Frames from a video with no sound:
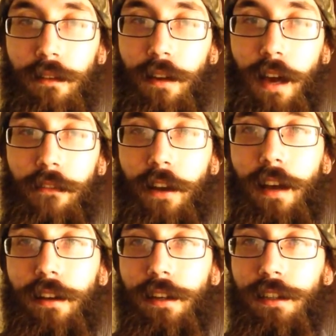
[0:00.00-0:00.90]
haven't
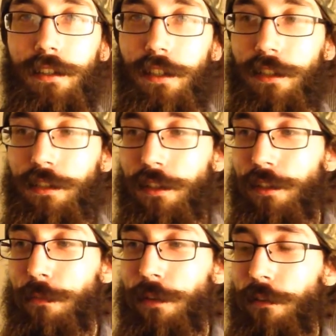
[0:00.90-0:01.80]
had any since and
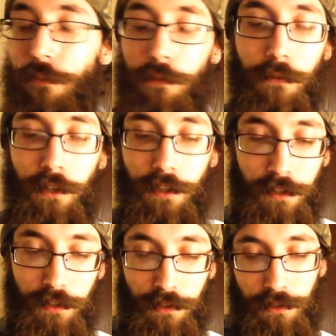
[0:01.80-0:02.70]
it's been a few
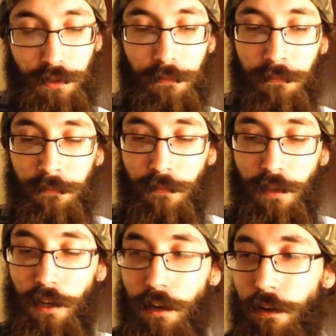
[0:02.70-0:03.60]
weeks, it's,
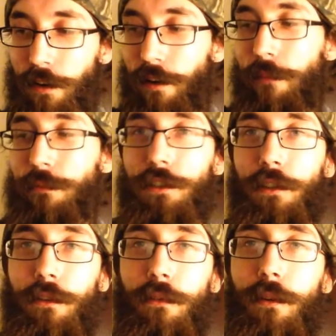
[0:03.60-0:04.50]
you know, I'm
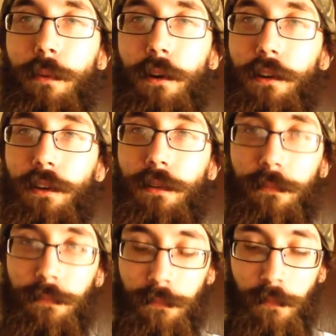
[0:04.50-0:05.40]
sure it would burn
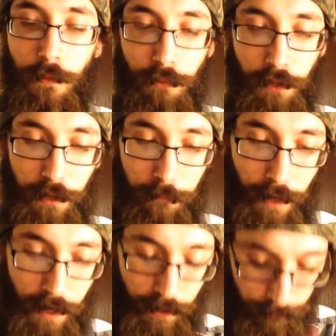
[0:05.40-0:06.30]
pretty
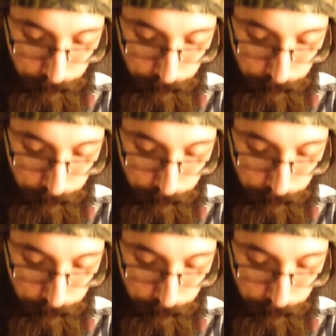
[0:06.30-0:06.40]
bad.